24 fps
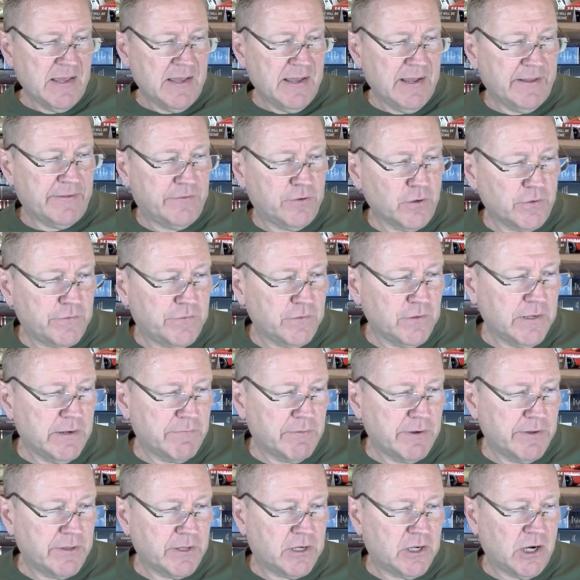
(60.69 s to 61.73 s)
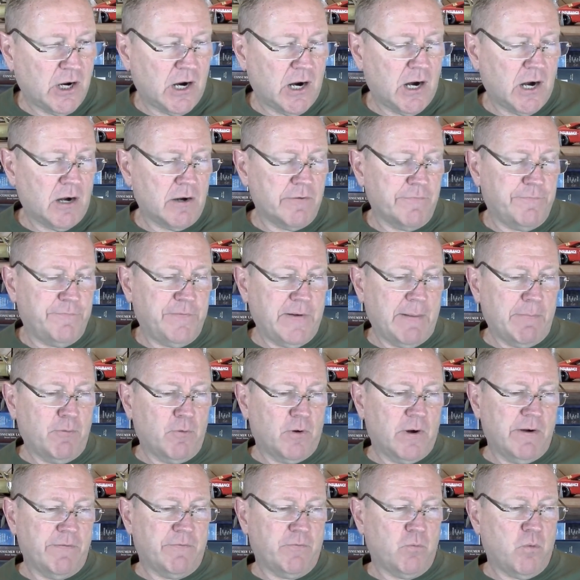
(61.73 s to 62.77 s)
and took delivery of the car in
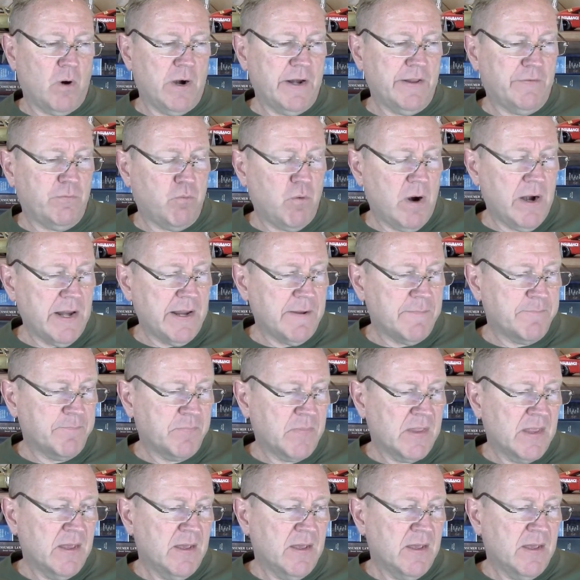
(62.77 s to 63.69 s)
February of 2020.